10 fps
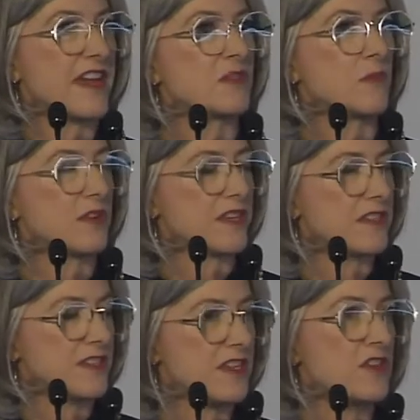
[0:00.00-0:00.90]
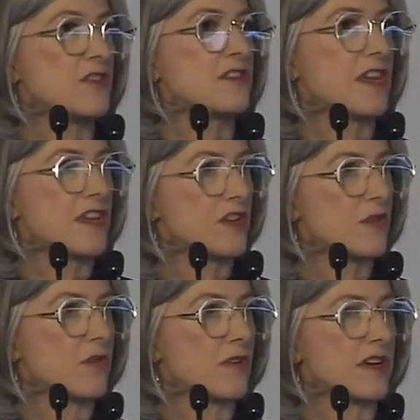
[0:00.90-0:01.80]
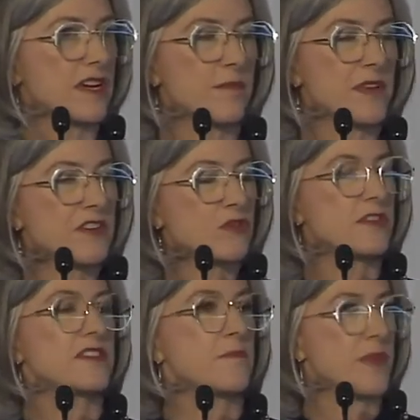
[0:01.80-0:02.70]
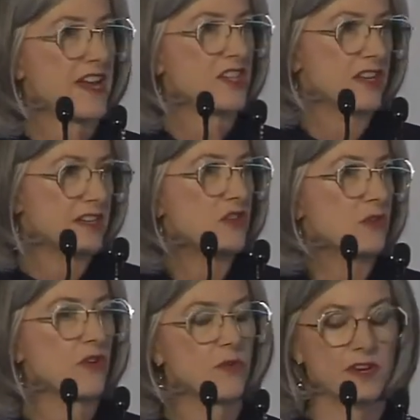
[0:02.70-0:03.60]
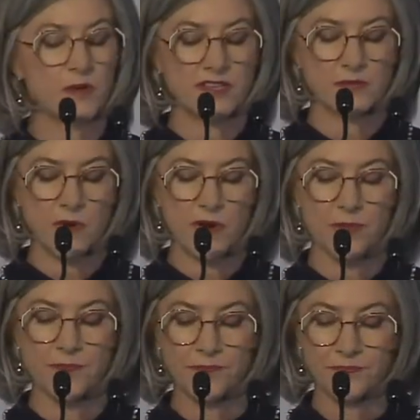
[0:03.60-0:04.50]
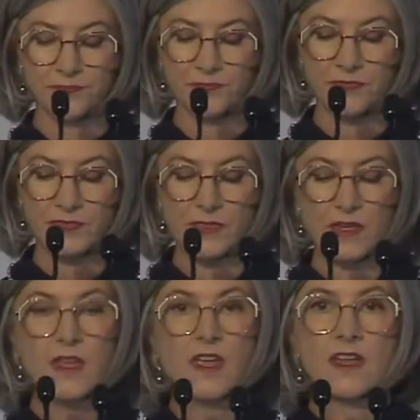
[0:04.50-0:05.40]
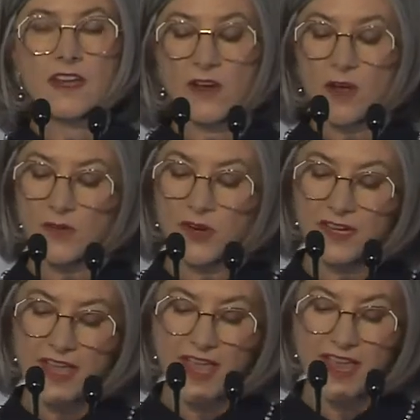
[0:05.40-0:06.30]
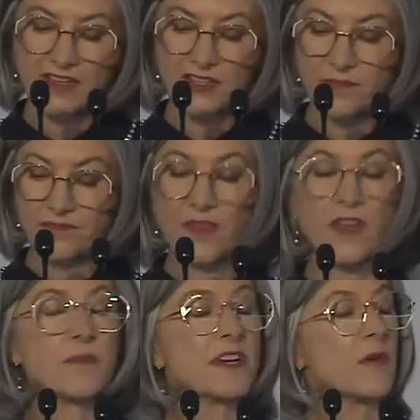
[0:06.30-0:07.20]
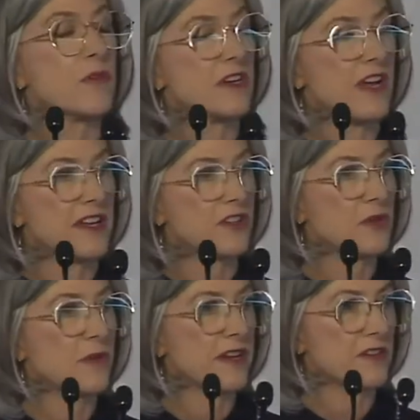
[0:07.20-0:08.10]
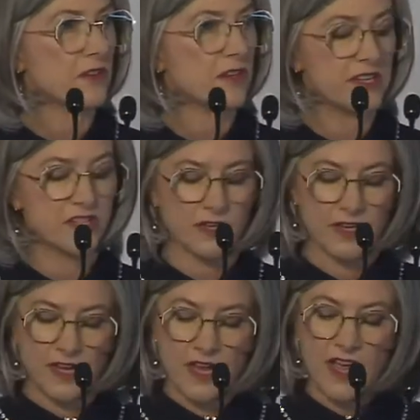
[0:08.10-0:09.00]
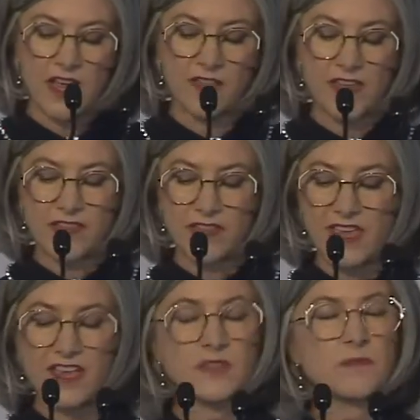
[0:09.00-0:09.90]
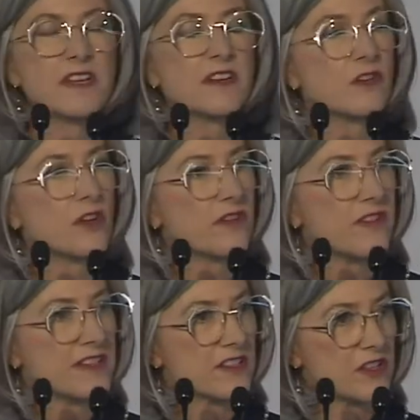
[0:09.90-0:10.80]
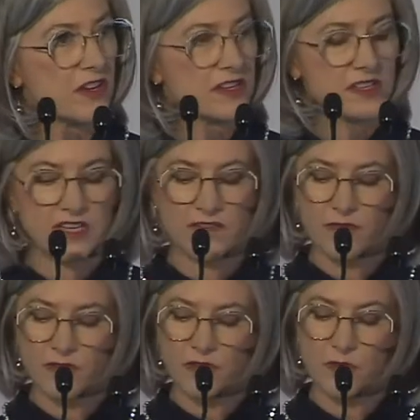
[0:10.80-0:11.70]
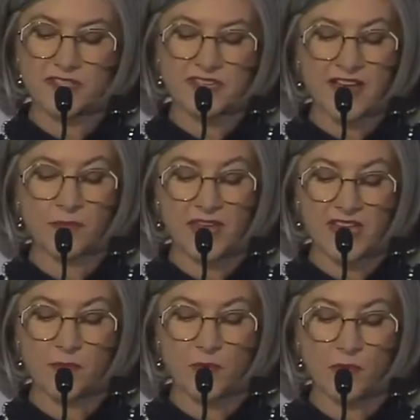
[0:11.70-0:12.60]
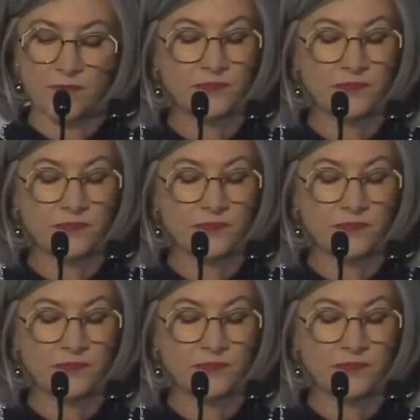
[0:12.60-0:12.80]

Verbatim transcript: that's what continues your um, interest and passion in your career as well. Now, I'm going to end, but I would like to acknowledge uh, that there has been a lot of uncertainty for you as young people.